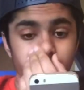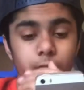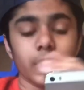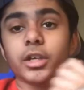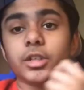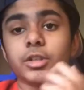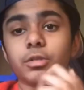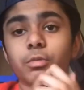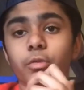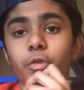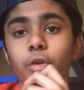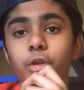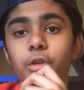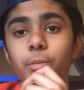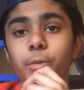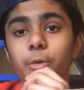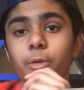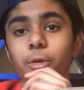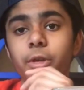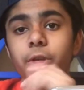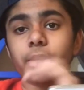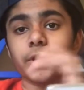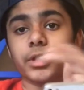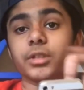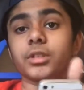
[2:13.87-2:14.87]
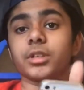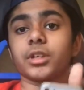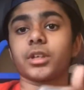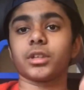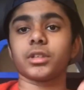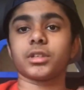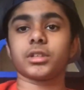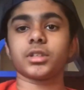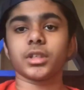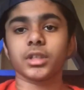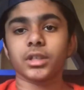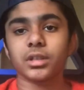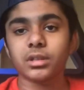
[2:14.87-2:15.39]
so we've got them all in, as you can
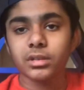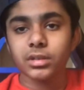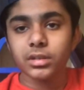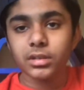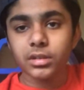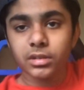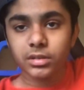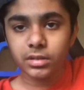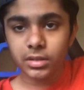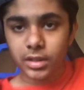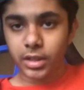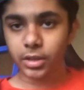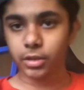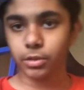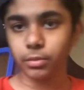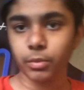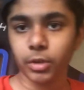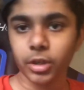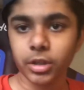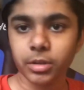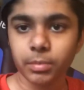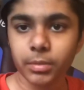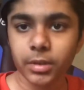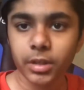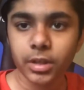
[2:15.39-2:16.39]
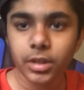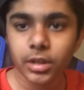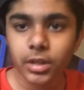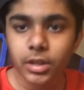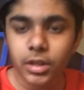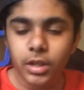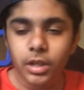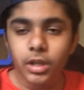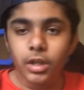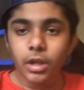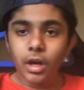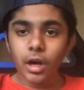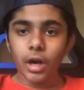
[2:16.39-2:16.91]
see. Hang on, why is my...
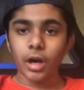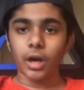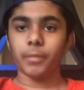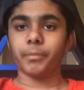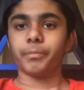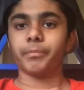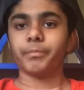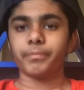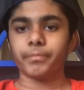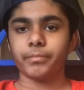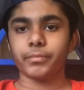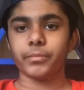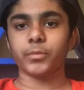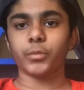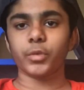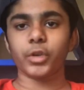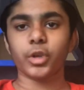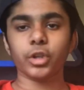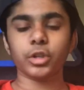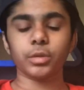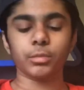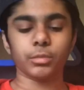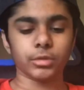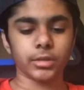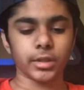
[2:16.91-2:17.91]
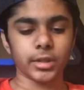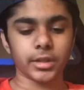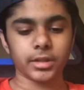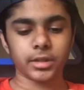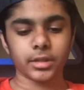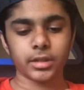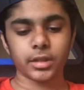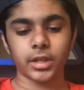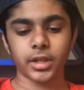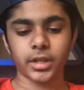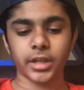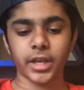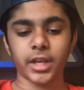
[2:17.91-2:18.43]
we've got them all in.
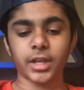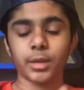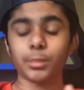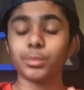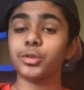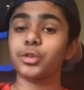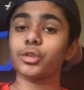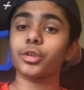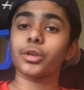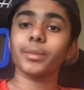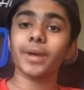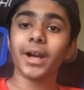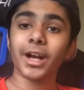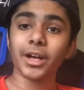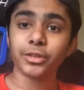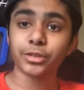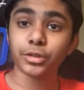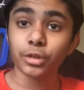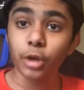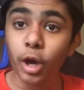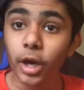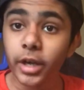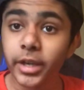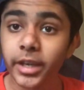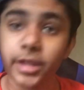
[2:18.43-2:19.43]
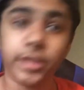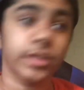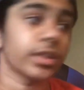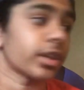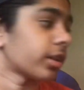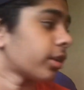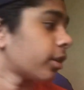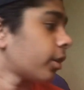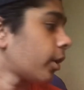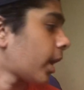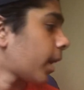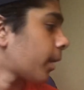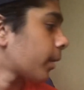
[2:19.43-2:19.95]
Again, I'm sorry about how dark it is. I don't
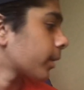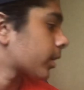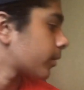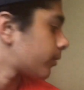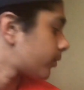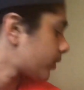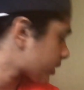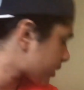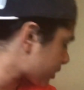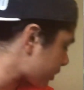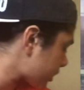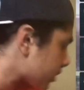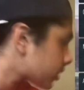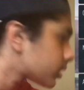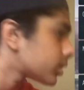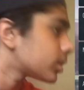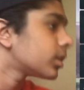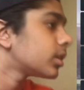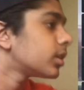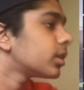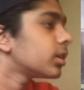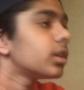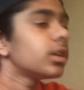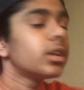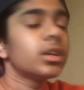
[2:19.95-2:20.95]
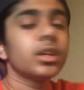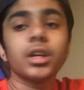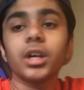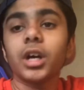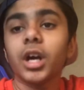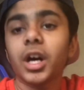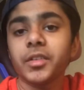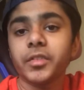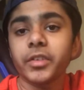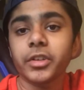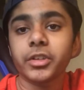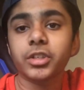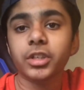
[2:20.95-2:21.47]
know how I can fix this.
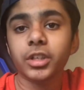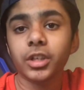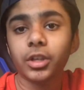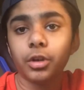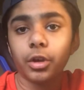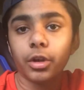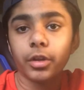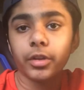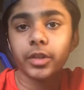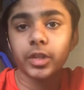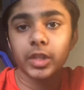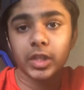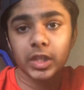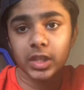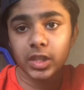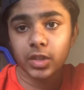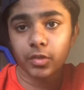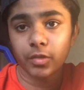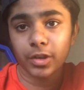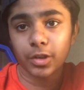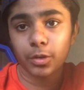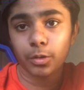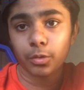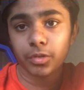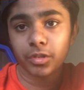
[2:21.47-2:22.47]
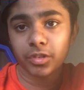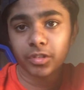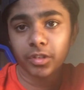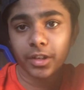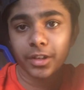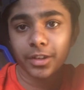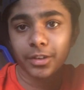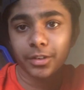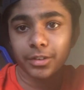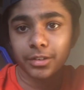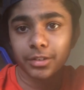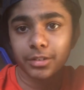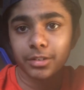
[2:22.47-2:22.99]
I've literally got the recording light
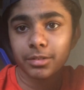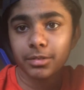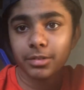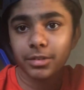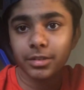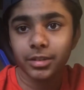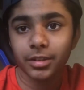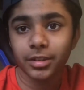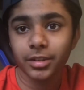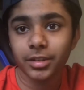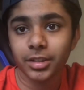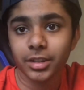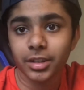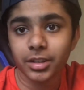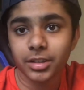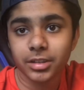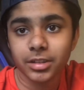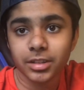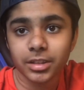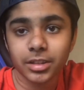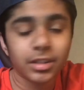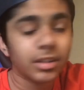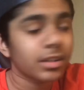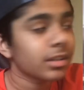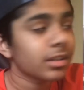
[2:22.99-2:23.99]
on, as you can see.